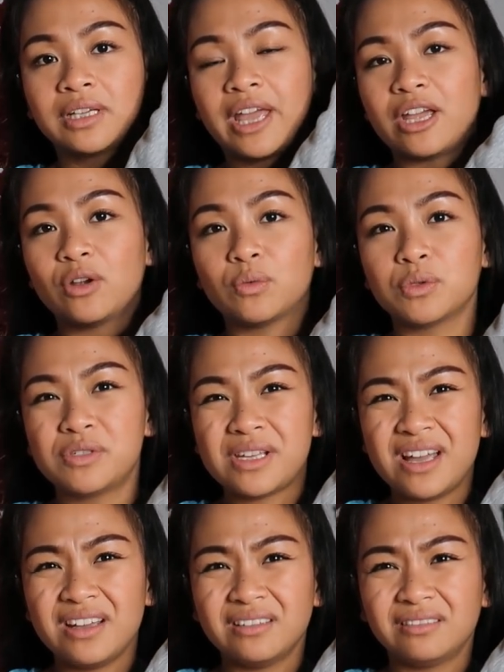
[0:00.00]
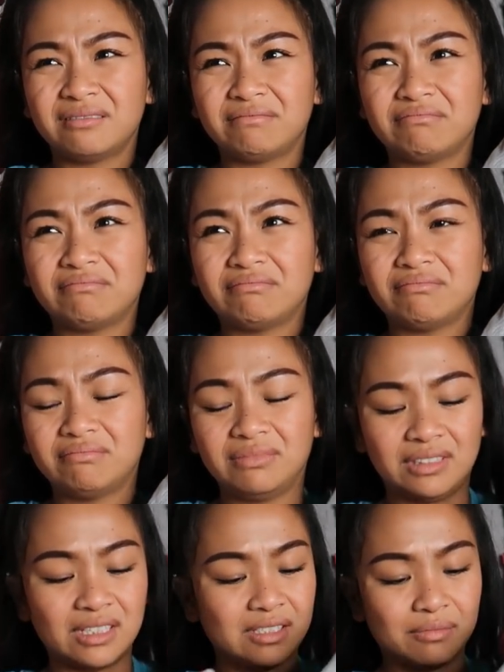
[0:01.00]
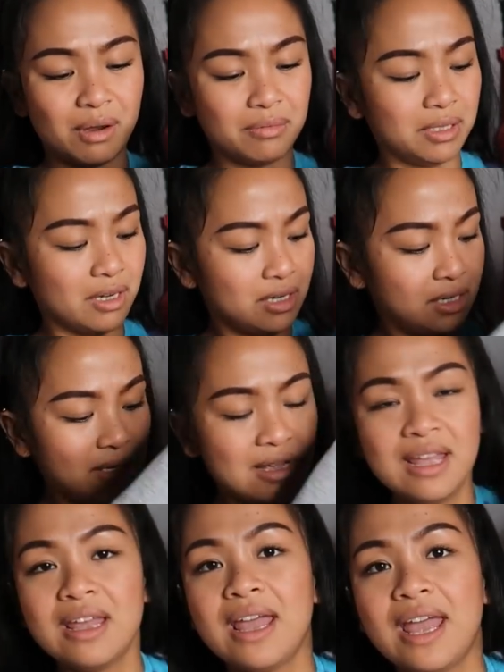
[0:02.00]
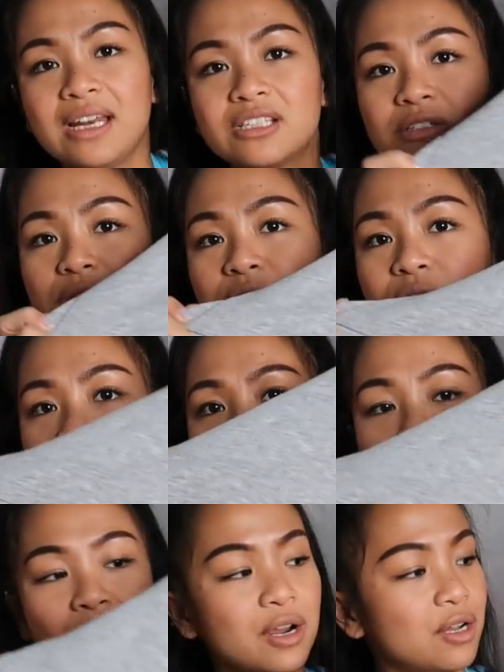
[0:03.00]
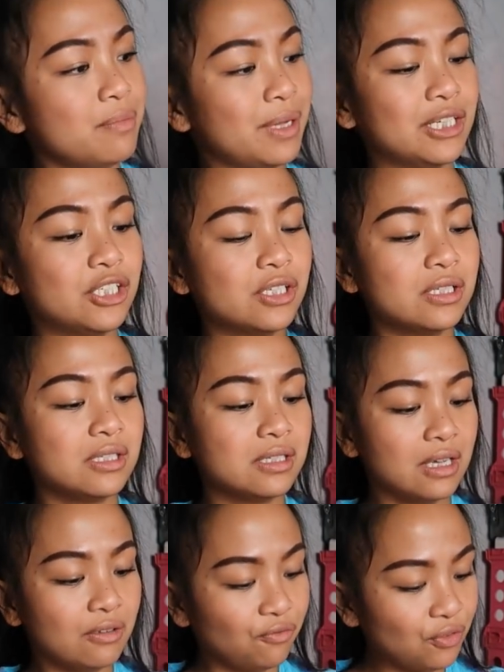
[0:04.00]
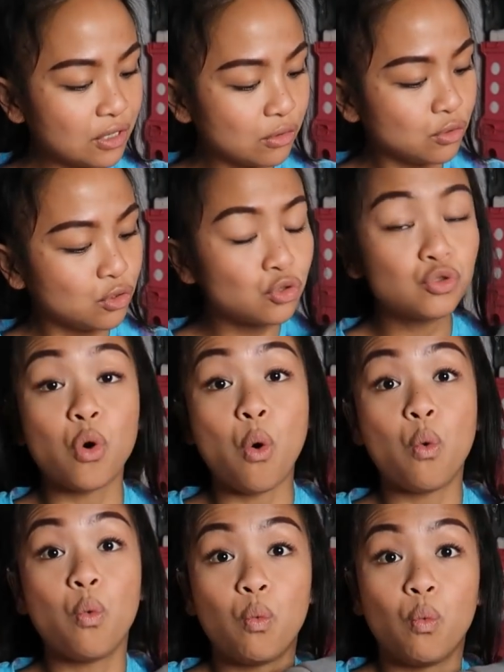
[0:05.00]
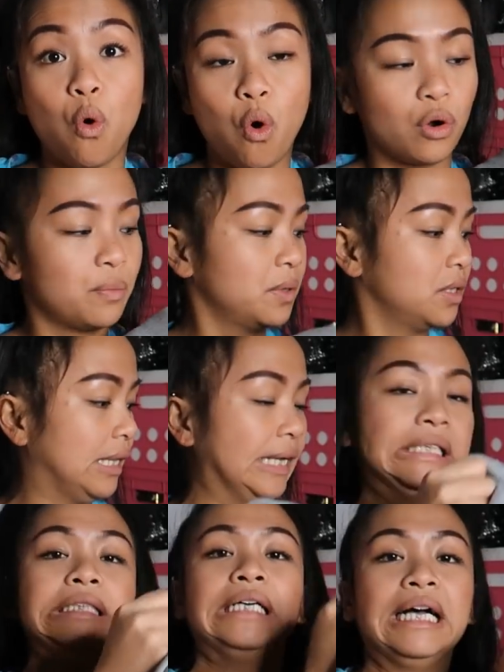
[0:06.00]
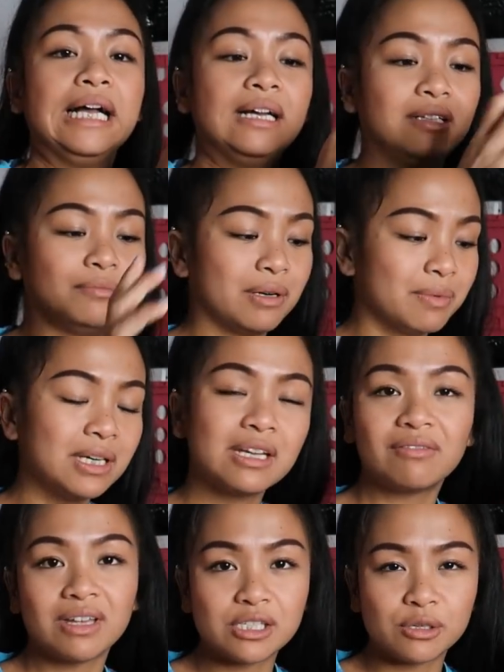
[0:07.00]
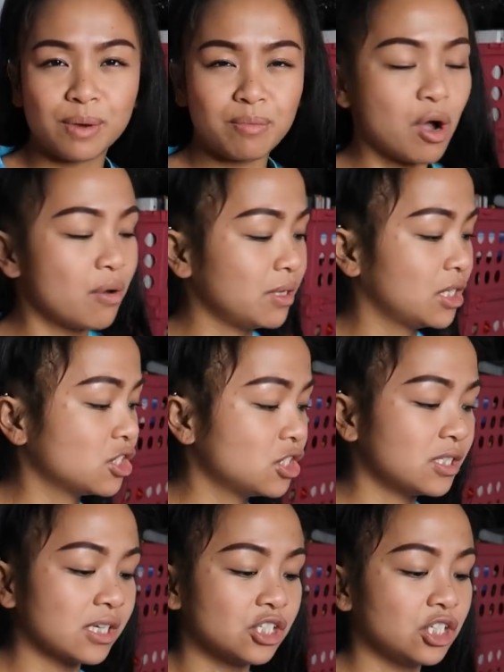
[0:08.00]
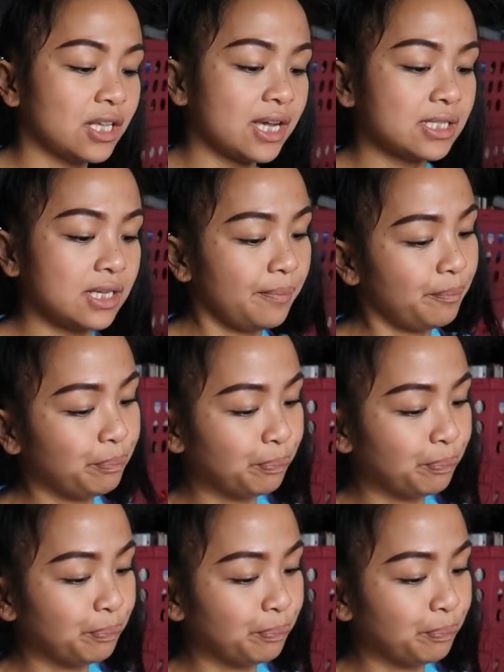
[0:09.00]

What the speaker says: Kangaroo sack? That's probably not it. And it's looser at the bottom, but it feels so warm. Like, but I'm gonna give that to my mom because she said she liked it.